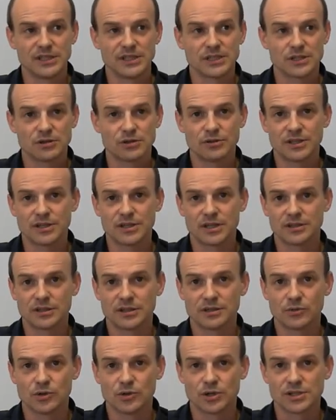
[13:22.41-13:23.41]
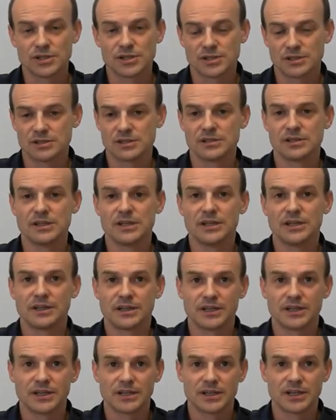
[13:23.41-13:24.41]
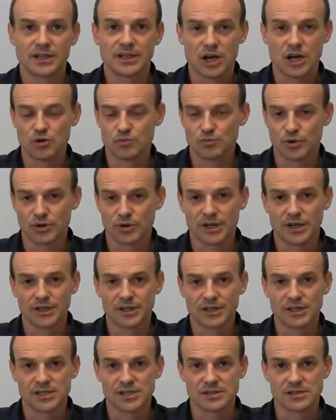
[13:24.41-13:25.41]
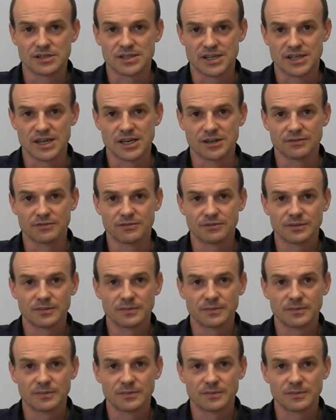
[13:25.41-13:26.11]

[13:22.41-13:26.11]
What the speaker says: So in other words, that our product is safe.